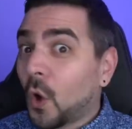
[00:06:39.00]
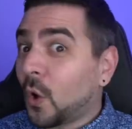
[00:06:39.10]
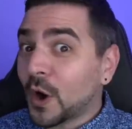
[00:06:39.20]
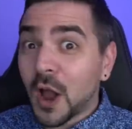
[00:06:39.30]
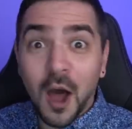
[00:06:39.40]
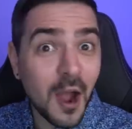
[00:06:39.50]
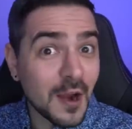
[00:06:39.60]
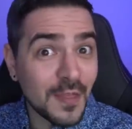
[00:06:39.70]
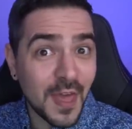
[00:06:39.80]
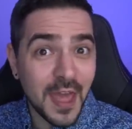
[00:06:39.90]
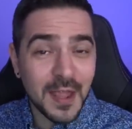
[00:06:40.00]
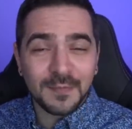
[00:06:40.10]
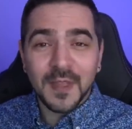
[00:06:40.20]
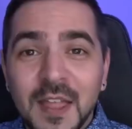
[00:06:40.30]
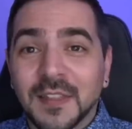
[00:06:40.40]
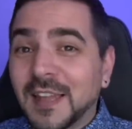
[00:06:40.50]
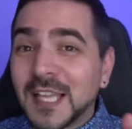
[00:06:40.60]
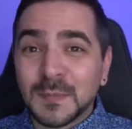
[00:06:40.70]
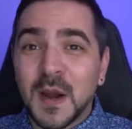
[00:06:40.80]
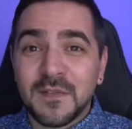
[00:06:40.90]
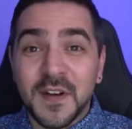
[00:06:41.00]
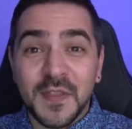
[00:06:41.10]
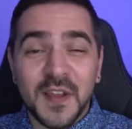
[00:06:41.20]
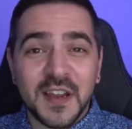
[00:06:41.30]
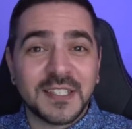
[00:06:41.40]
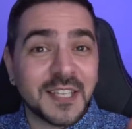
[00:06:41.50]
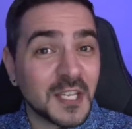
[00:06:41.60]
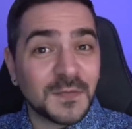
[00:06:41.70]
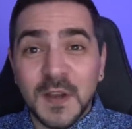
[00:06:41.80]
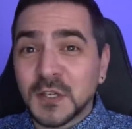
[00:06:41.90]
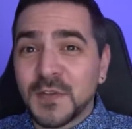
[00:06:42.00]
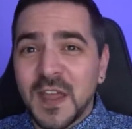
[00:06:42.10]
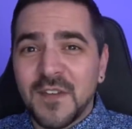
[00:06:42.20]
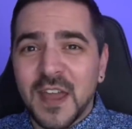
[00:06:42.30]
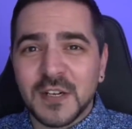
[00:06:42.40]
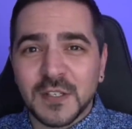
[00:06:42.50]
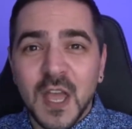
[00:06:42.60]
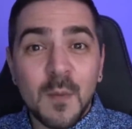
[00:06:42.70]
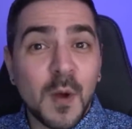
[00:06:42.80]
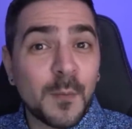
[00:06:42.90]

Or are they? The last part of our theory does feature the Avengers,